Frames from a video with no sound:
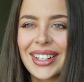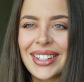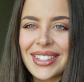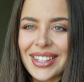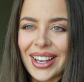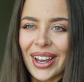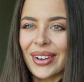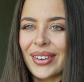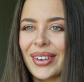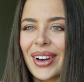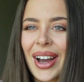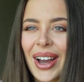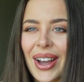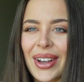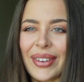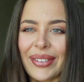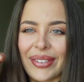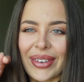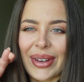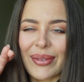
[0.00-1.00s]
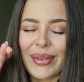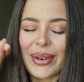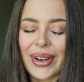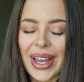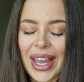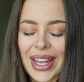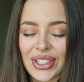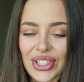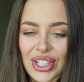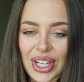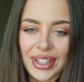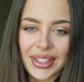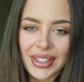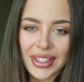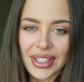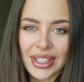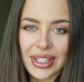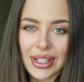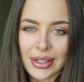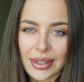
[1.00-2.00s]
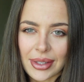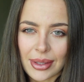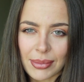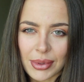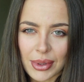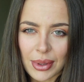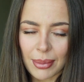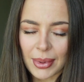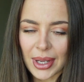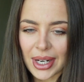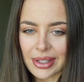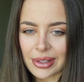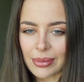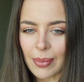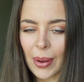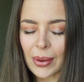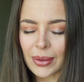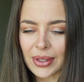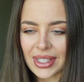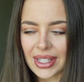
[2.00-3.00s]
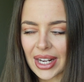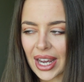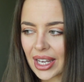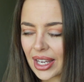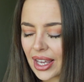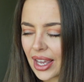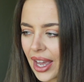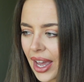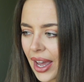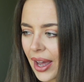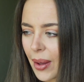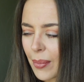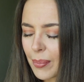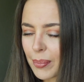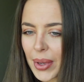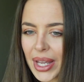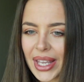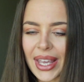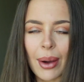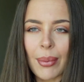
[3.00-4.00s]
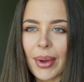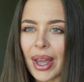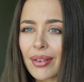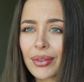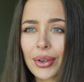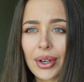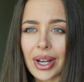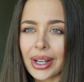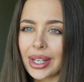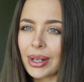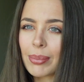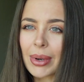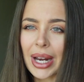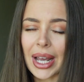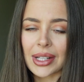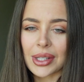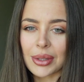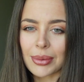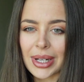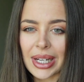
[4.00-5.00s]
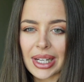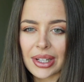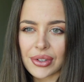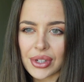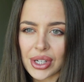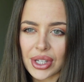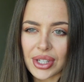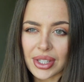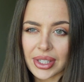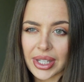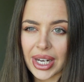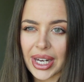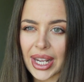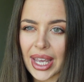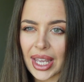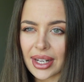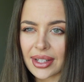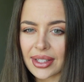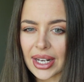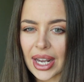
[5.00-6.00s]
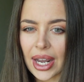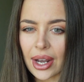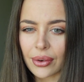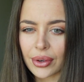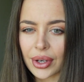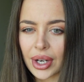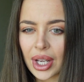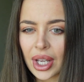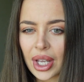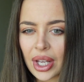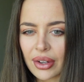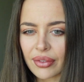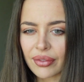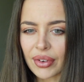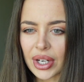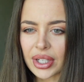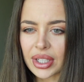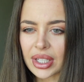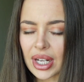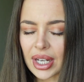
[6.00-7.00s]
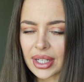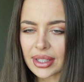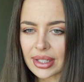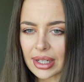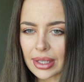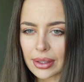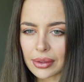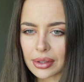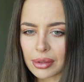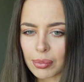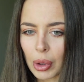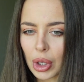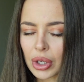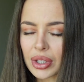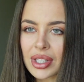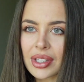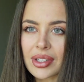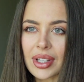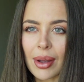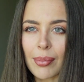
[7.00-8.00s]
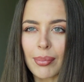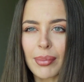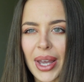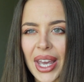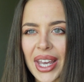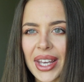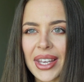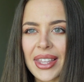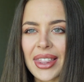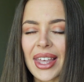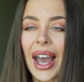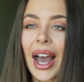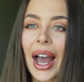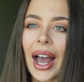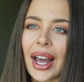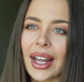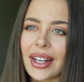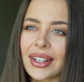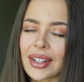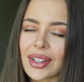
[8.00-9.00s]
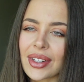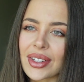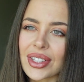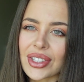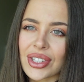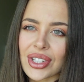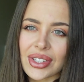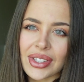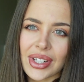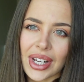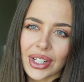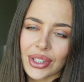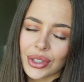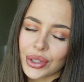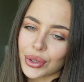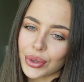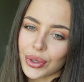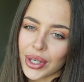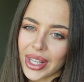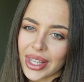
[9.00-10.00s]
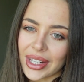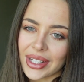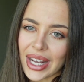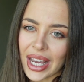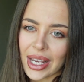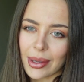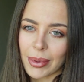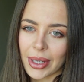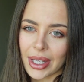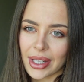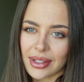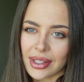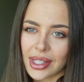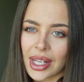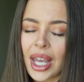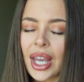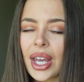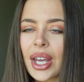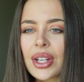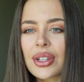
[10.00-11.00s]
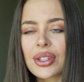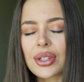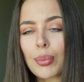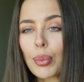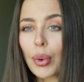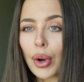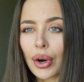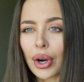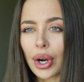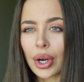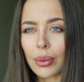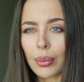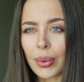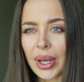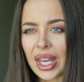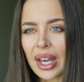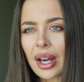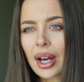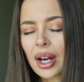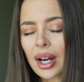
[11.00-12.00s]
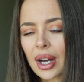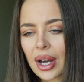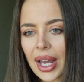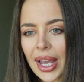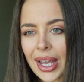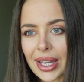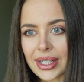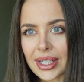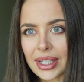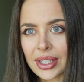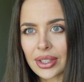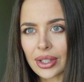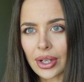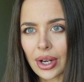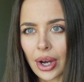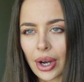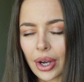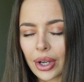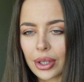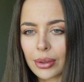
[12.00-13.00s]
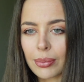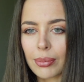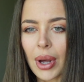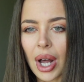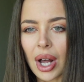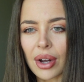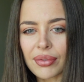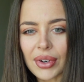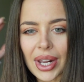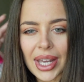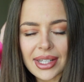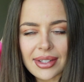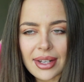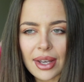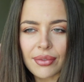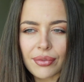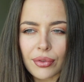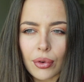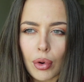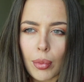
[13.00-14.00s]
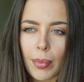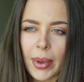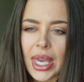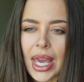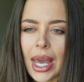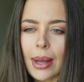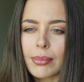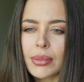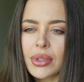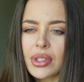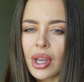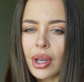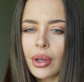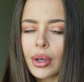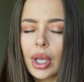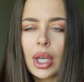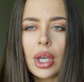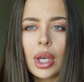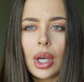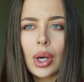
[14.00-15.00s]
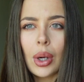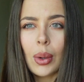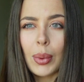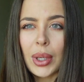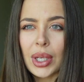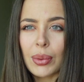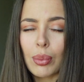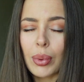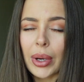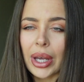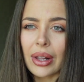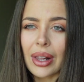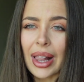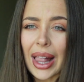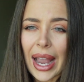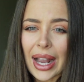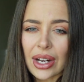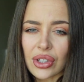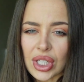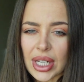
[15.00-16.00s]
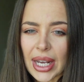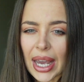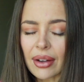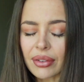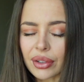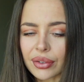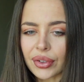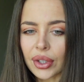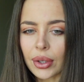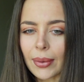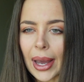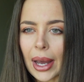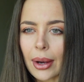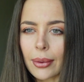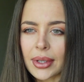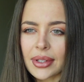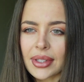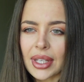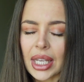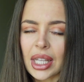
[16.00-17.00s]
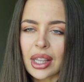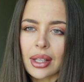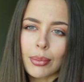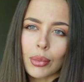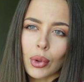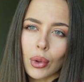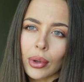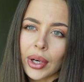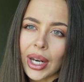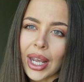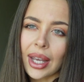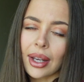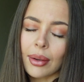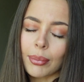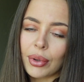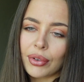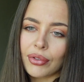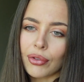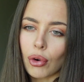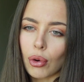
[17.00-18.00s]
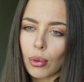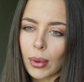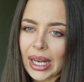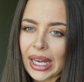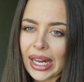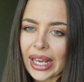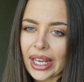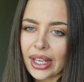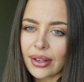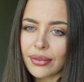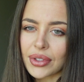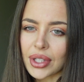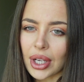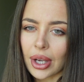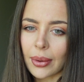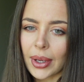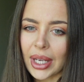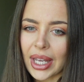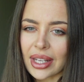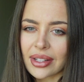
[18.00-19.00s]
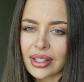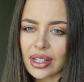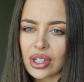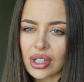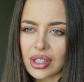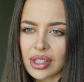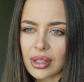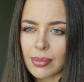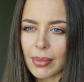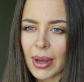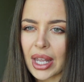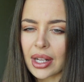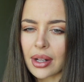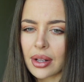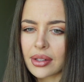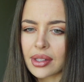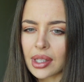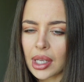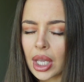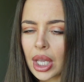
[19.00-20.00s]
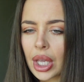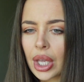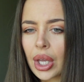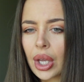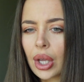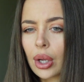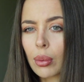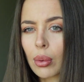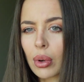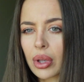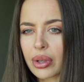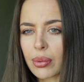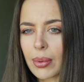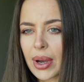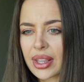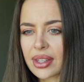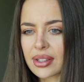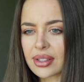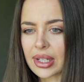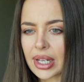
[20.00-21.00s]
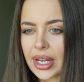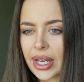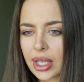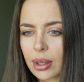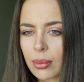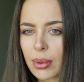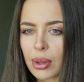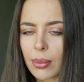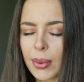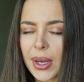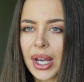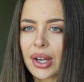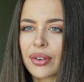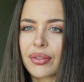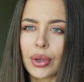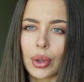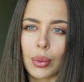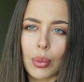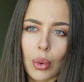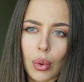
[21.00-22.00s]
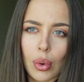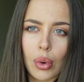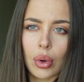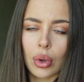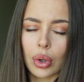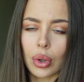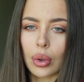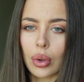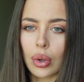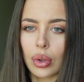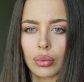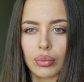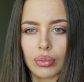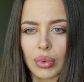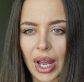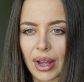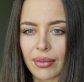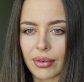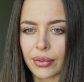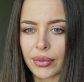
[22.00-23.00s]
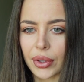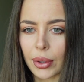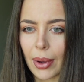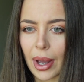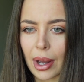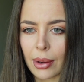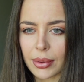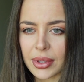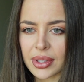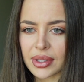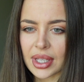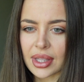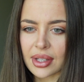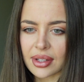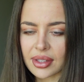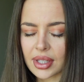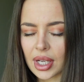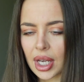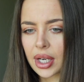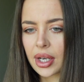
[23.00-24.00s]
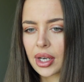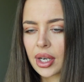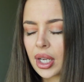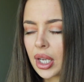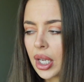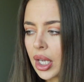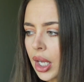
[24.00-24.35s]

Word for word: So hopefully we'll get a chance to do some swimming as well today. Um, but yeah, we haven't got any plans. So we're literally just going to head down, find a nice little spot to sunbathe and just enjoy the day because tomorrow we are headed home. Our flight is at 4pm so we will actually have a few hours in the morning before we leave. So I guess it just depends what the weather's like, whether we go for a walk or have a few hours in the sun.